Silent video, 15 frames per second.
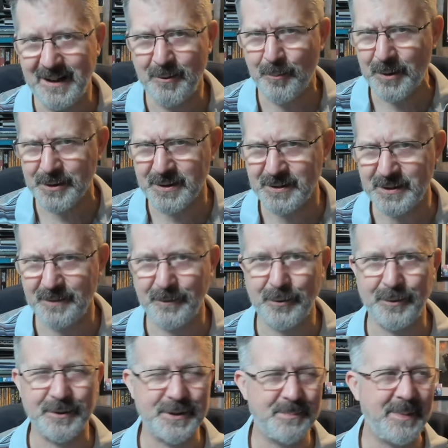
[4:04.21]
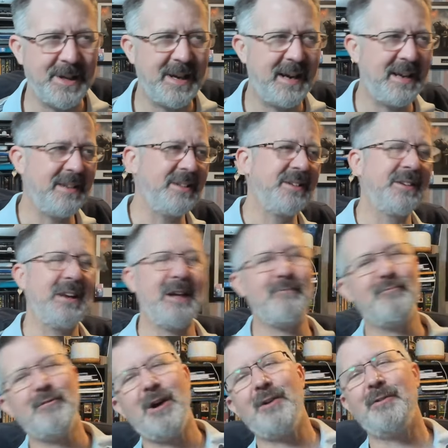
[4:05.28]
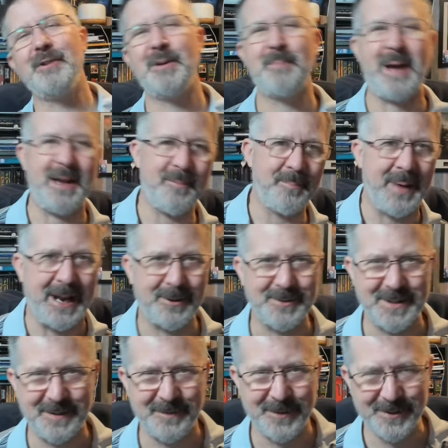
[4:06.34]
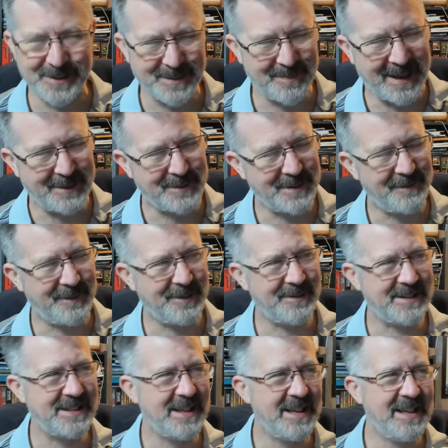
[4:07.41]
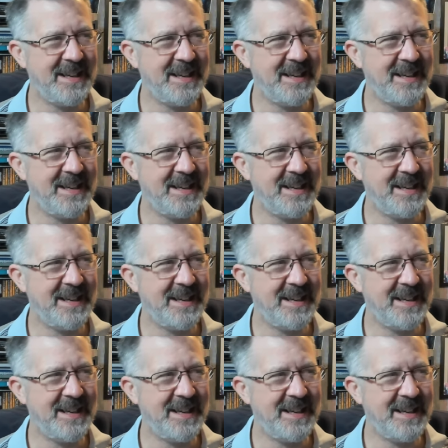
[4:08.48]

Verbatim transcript: I wasn't, of course, but I sort of rolled about backwards and forwards, backwards and forwards,